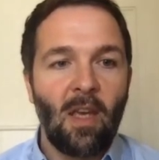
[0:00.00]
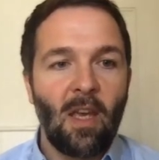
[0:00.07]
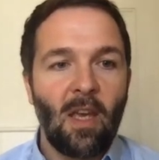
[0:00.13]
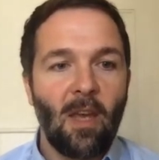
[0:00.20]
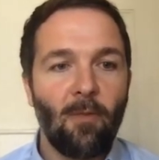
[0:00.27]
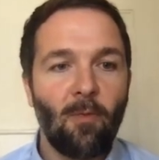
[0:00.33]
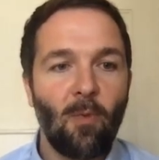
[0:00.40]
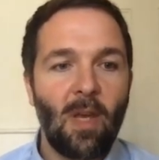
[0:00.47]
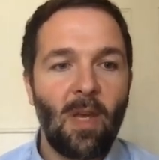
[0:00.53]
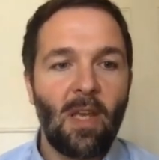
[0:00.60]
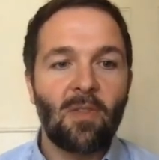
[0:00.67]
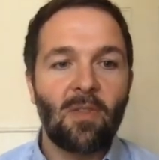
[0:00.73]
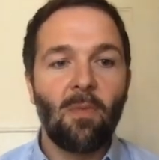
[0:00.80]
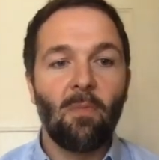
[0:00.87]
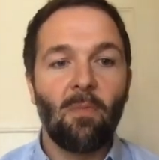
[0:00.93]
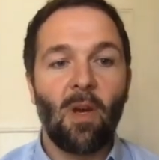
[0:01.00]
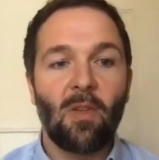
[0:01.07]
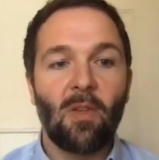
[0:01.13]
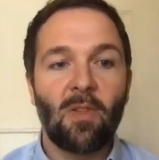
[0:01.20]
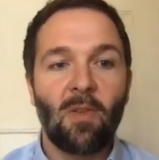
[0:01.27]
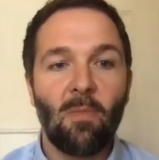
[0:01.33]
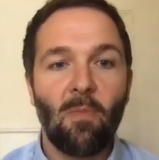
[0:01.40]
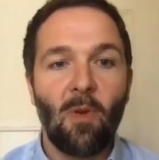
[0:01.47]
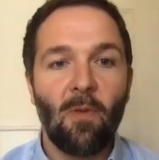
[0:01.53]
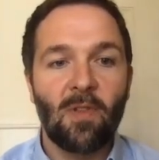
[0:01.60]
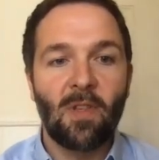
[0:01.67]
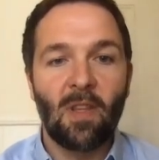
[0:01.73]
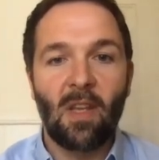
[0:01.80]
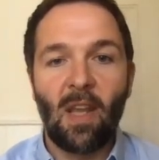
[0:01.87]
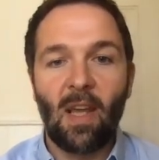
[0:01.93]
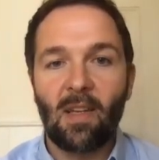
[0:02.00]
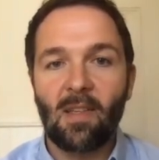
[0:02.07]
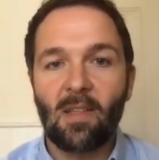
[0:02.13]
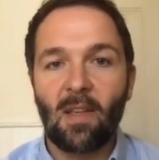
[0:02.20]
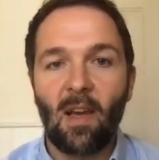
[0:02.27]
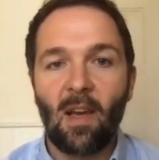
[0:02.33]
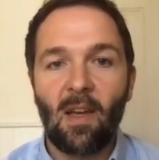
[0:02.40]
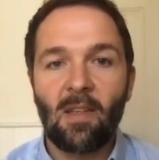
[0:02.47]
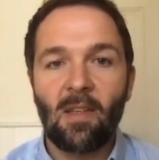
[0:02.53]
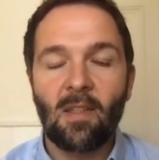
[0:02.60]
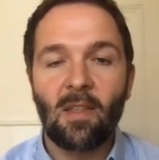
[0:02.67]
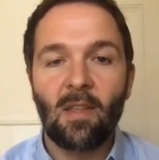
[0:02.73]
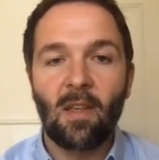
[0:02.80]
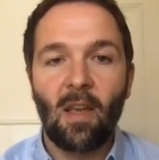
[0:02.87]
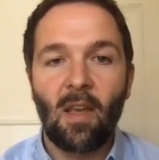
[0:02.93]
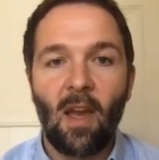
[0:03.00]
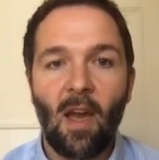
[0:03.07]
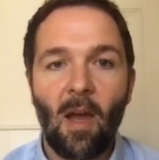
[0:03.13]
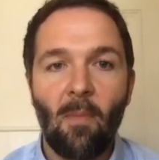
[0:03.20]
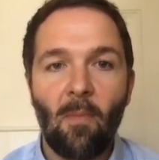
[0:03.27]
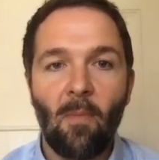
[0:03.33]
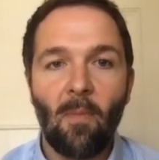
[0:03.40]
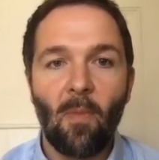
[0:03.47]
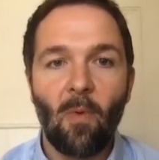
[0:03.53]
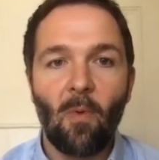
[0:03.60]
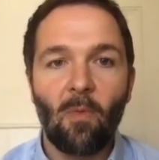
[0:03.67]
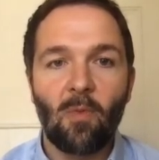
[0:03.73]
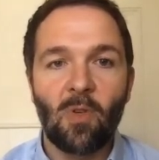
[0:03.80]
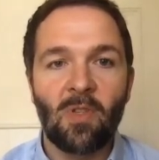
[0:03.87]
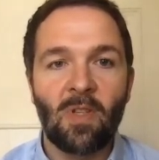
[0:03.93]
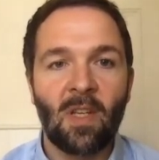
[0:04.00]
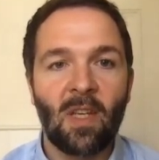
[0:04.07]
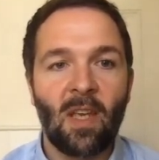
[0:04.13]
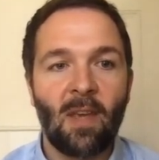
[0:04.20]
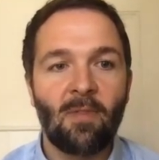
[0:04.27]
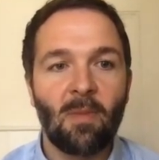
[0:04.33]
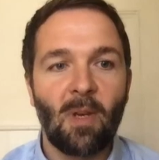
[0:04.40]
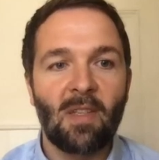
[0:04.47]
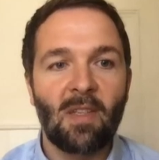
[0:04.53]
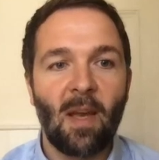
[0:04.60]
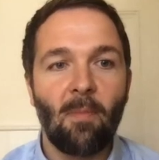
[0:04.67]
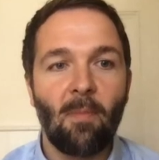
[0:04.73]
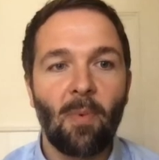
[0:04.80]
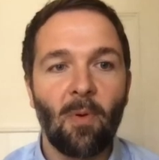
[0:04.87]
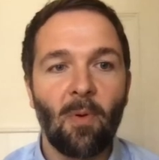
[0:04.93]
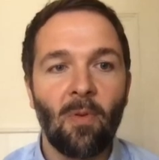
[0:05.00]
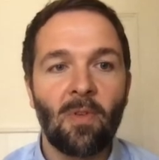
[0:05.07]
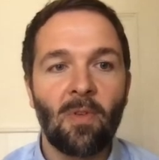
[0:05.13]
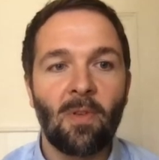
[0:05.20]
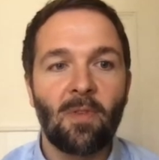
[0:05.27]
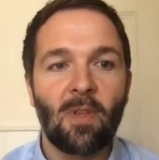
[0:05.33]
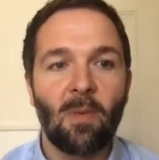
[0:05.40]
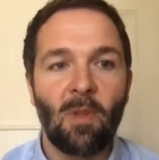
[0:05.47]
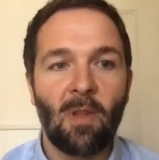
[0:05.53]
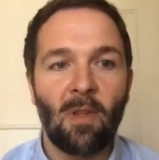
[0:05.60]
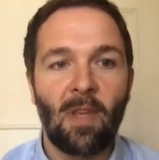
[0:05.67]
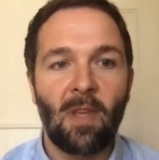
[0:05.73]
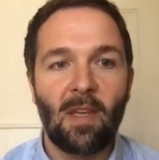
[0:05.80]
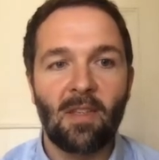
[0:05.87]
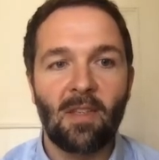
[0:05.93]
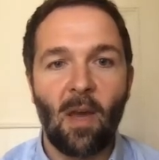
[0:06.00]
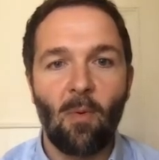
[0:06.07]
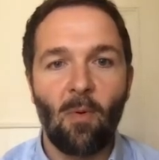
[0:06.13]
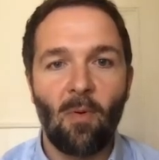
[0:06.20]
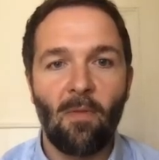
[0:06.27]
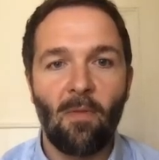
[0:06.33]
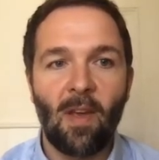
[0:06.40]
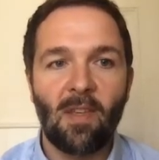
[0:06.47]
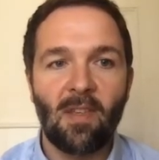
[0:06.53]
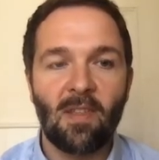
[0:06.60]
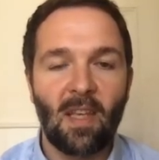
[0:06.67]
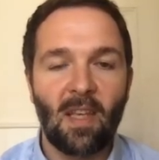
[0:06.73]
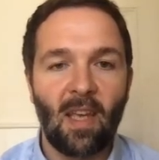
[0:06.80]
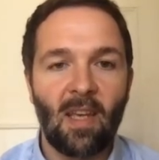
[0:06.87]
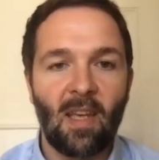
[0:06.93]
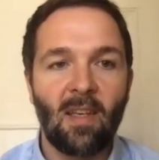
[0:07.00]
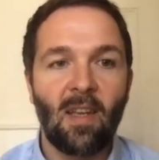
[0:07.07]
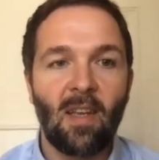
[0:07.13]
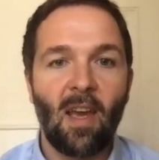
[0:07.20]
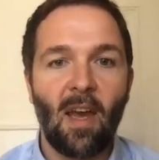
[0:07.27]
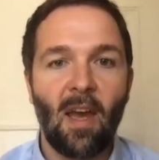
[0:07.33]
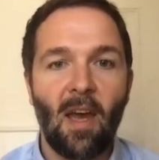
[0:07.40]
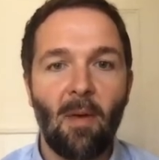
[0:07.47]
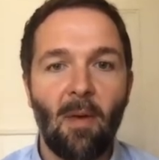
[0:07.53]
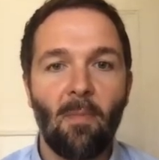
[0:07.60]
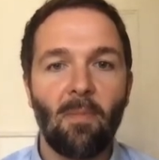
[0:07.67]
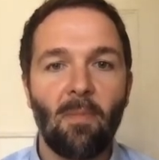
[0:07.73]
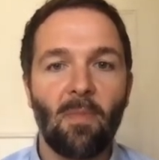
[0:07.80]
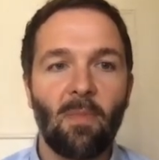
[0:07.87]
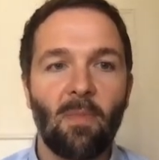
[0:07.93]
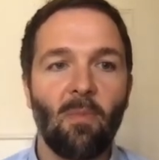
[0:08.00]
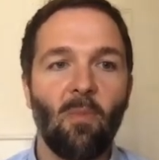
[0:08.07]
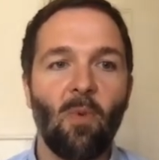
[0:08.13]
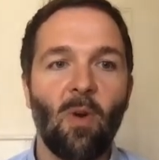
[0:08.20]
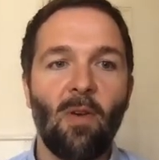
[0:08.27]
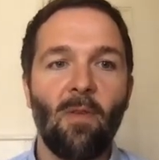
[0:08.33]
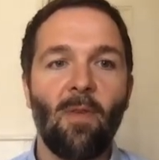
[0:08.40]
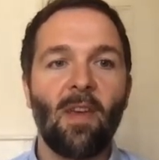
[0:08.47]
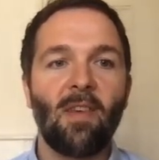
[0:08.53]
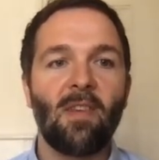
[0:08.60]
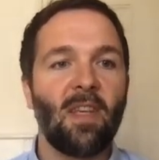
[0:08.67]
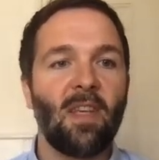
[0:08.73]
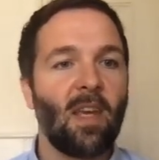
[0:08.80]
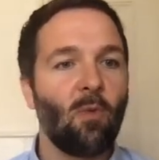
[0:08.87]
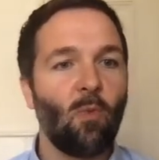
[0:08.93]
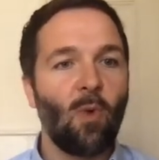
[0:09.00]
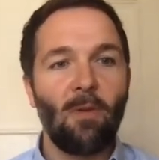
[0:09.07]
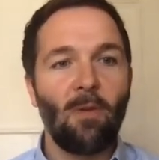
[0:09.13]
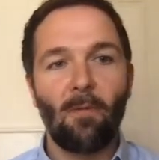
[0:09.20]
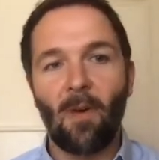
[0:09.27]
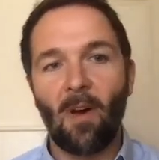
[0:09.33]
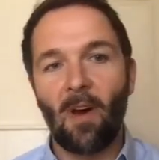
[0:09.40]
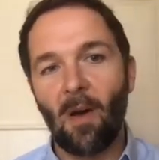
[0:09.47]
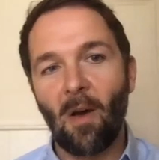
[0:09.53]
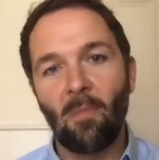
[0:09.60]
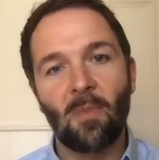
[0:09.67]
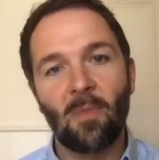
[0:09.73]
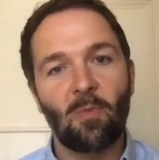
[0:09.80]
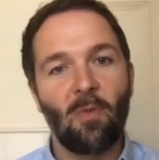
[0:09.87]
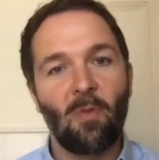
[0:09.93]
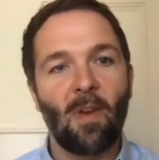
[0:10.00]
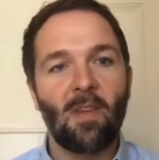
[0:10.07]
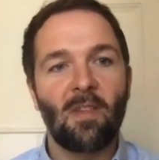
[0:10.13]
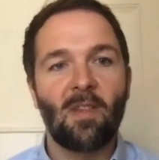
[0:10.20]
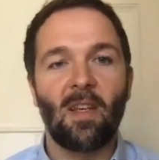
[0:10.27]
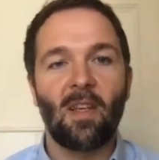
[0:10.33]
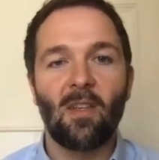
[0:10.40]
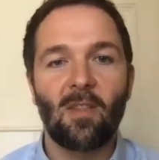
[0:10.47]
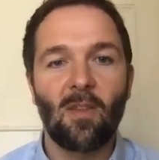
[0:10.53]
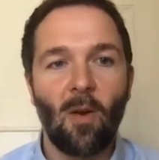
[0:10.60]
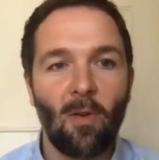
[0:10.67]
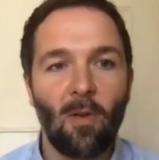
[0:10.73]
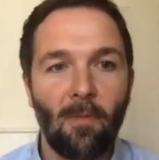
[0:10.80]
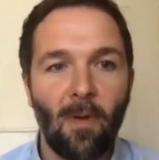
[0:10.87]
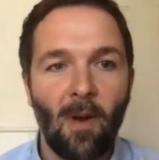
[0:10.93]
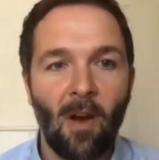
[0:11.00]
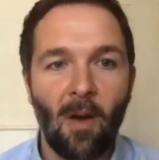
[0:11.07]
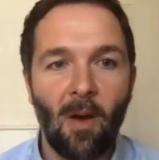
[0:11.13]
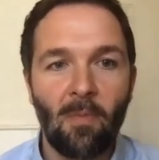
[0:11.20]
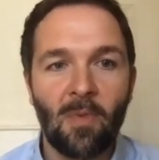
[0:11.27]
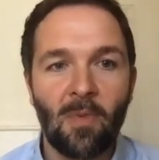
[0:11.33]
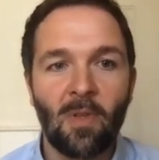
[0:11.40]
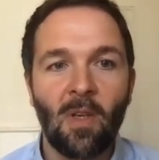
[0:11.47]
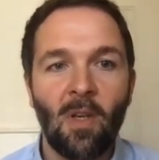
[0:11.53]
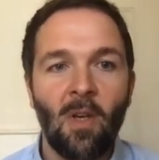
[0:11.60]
If we are to move on to the next slide, just to give some examples of some of the things that we're investing in. We're investing in wind farms, we're investing in solar farms,